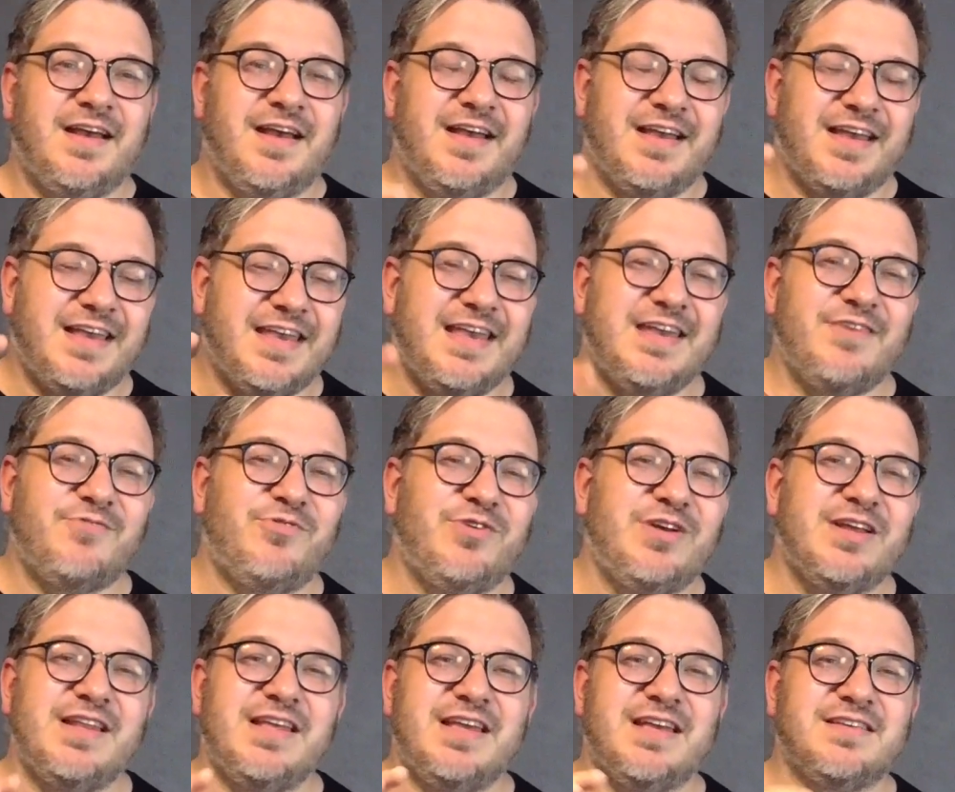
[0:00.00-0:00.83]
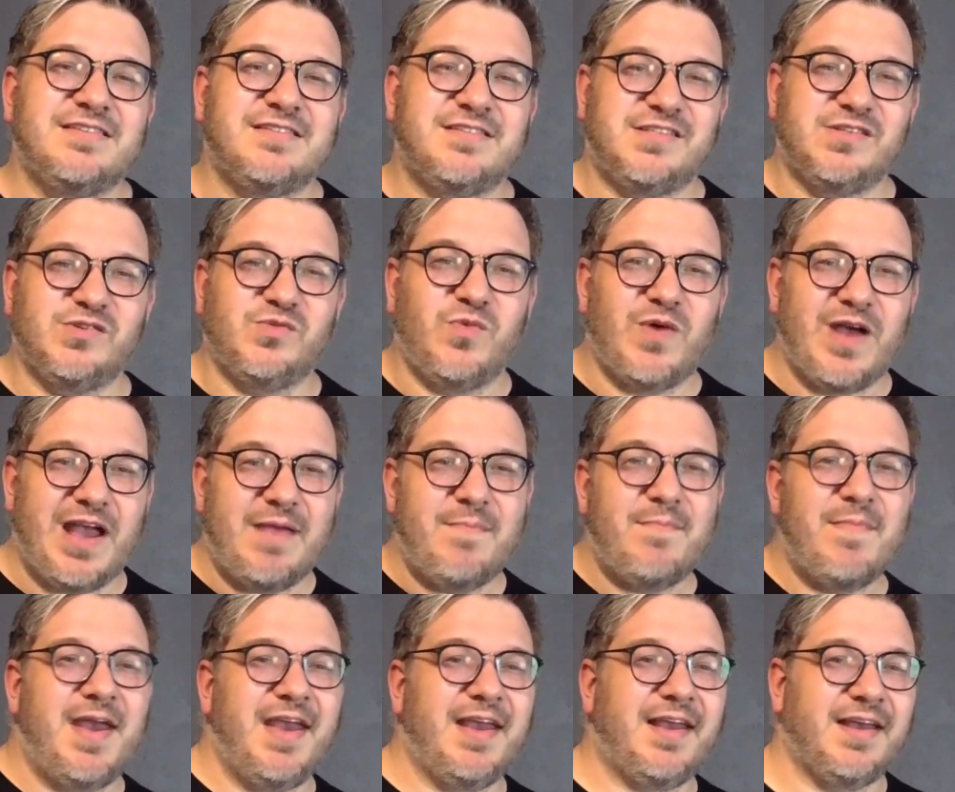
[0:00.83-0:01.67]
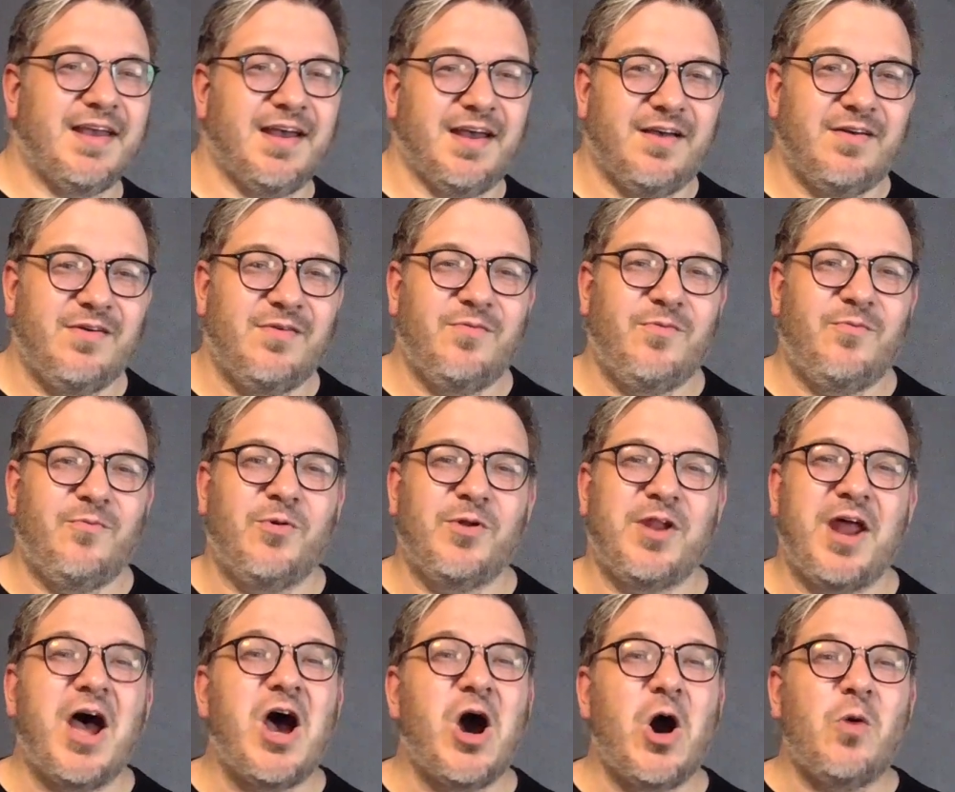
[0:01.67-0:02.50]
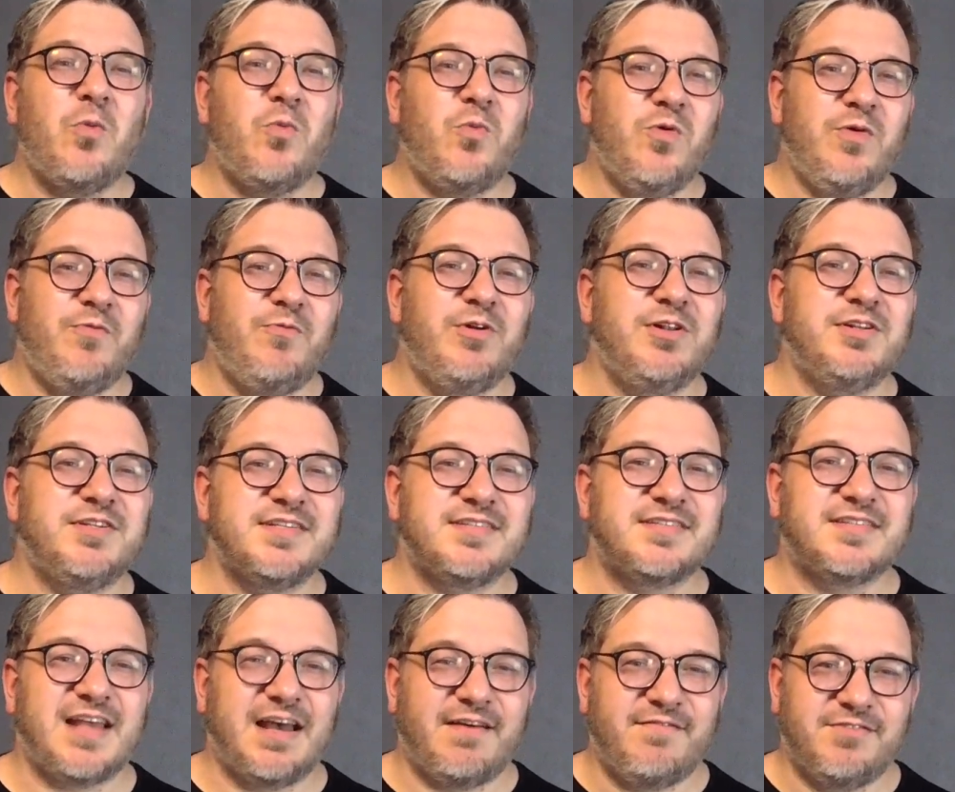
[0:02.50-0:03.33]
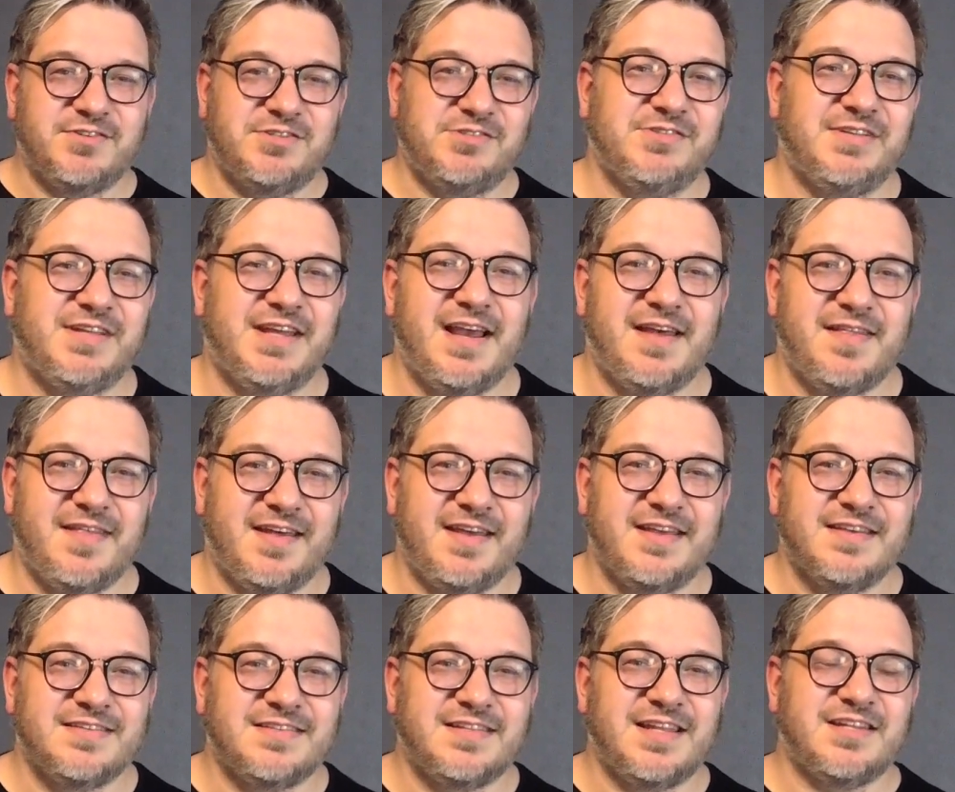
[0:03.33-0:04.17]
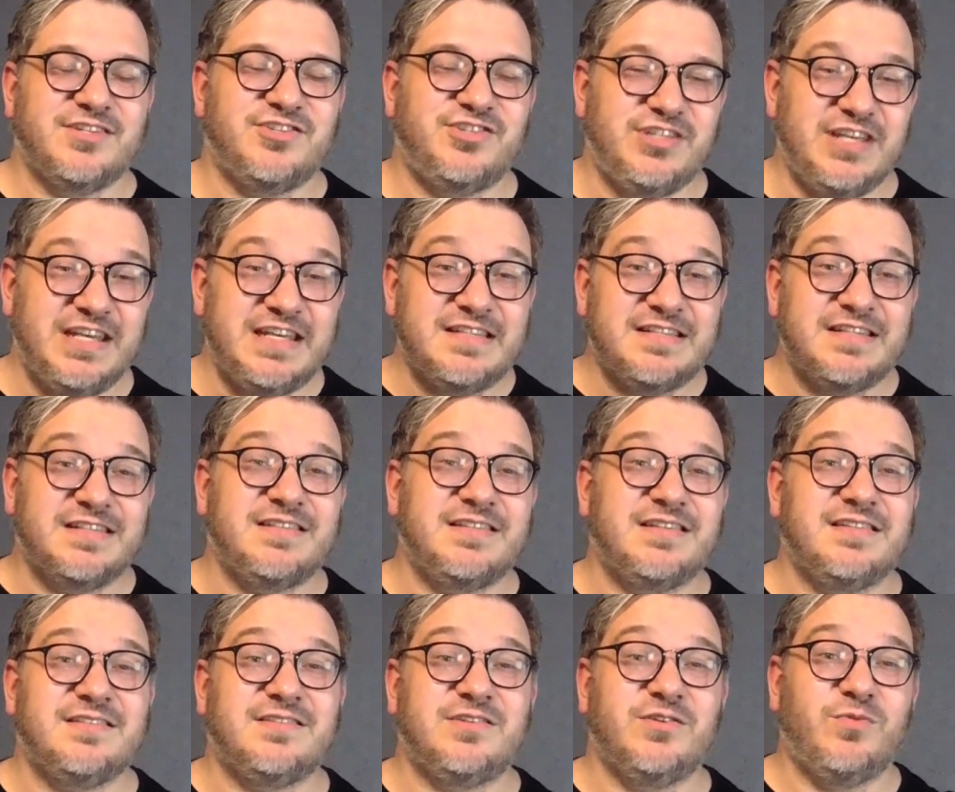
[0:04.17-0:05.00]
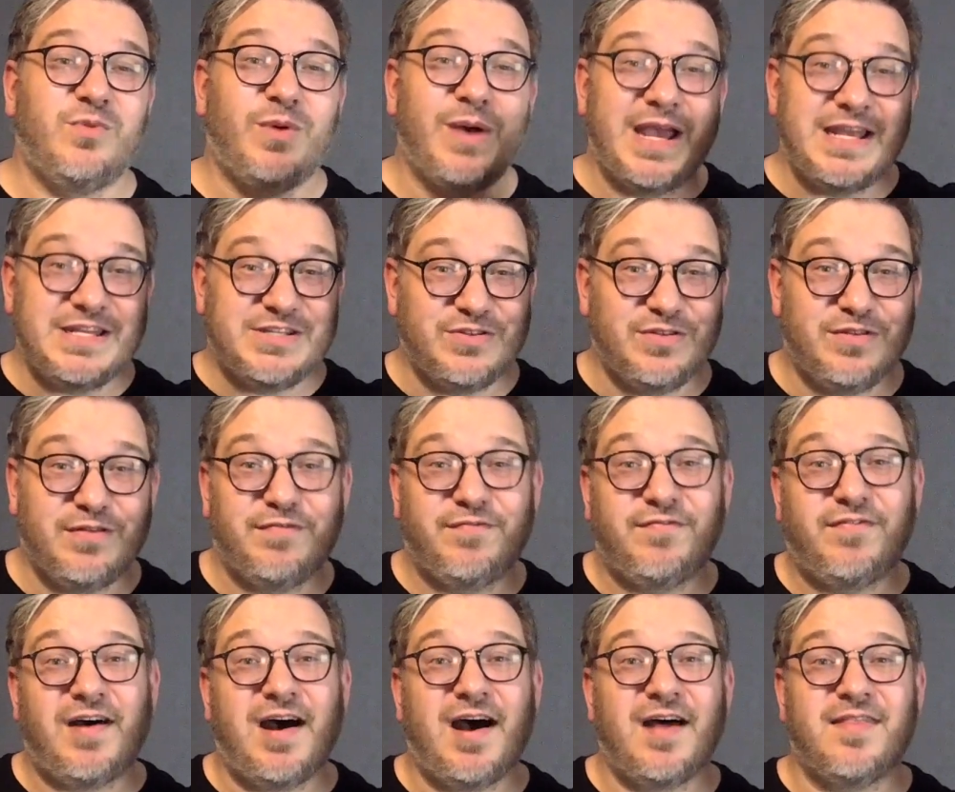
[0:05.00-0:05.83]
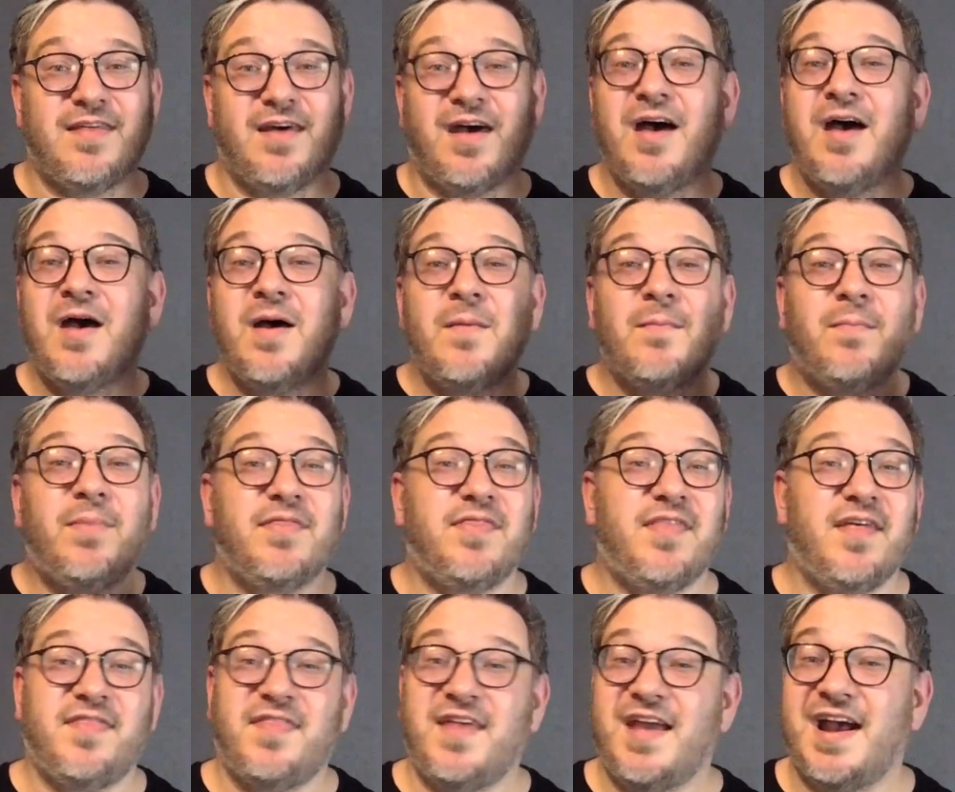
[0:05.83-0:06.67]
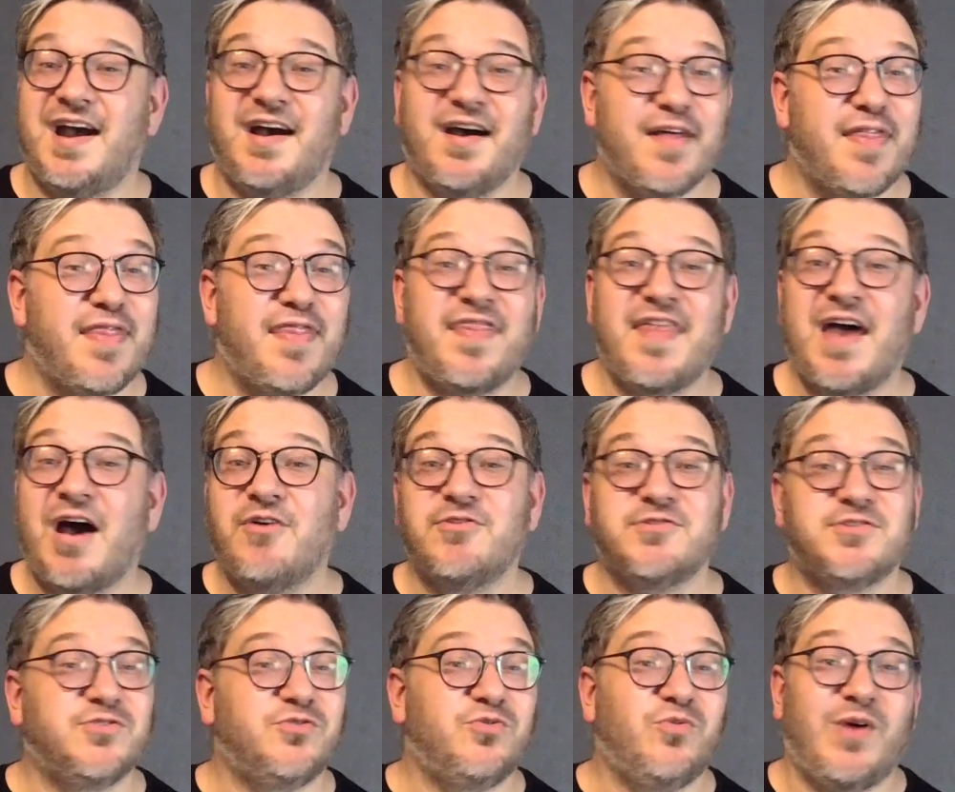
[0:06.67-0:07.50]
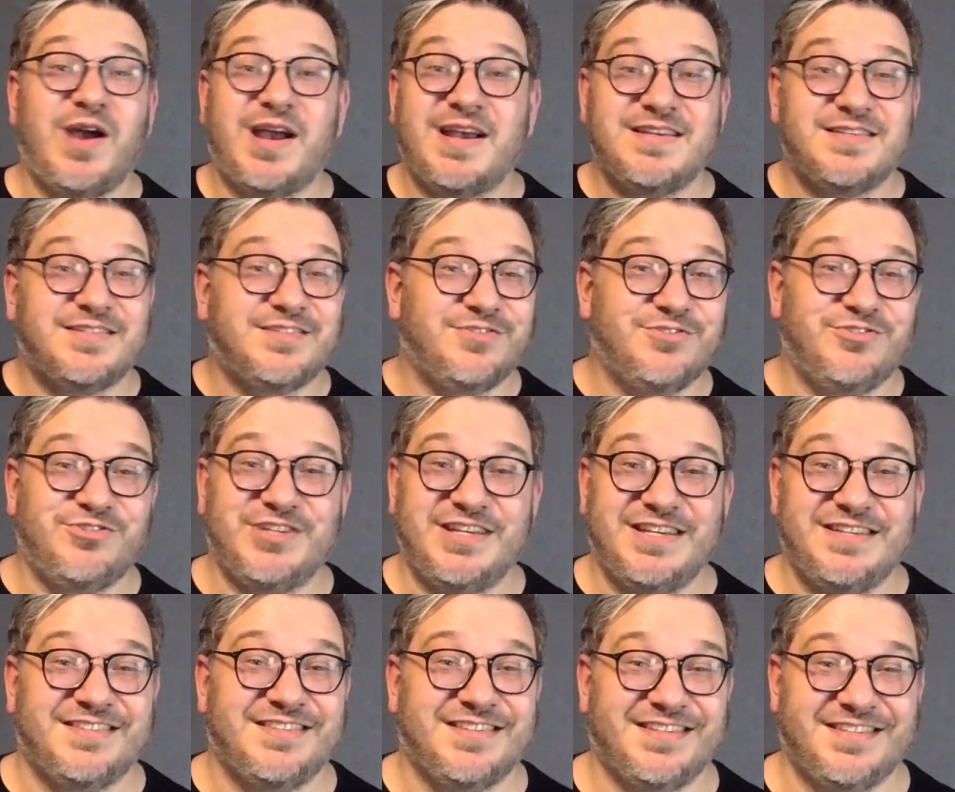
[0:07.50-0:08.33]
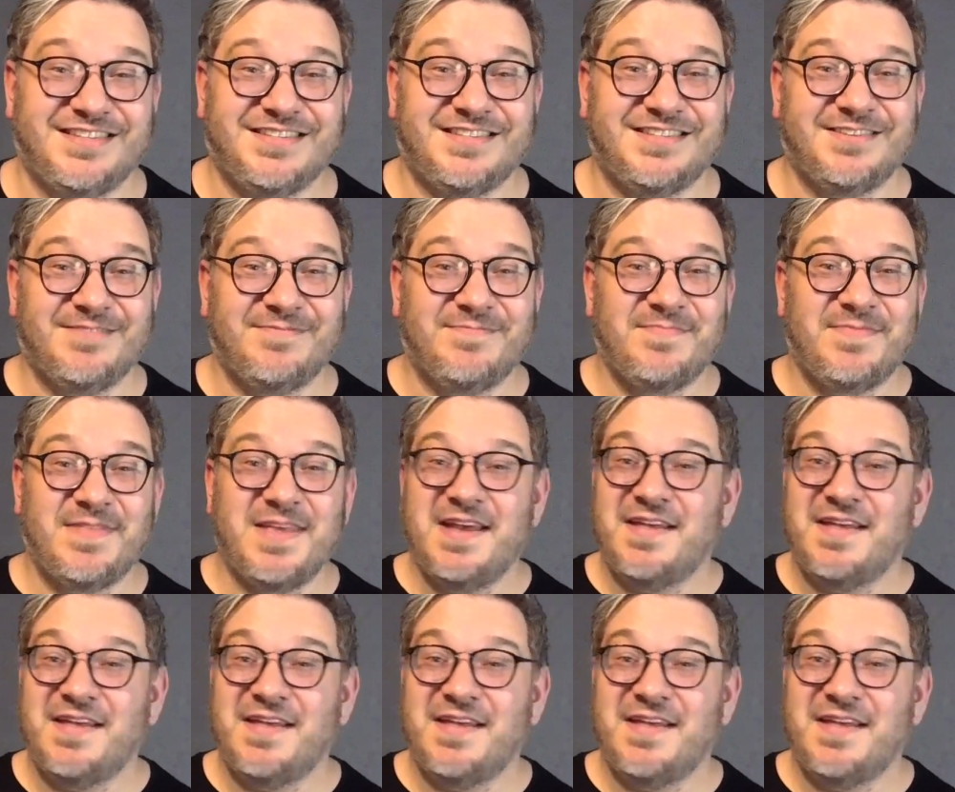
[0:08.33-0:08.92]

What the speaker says: He really is the way maker. What I hope we will discover together is that Jesus is the way to the Father, but that there are 1,000 ways to Jesus.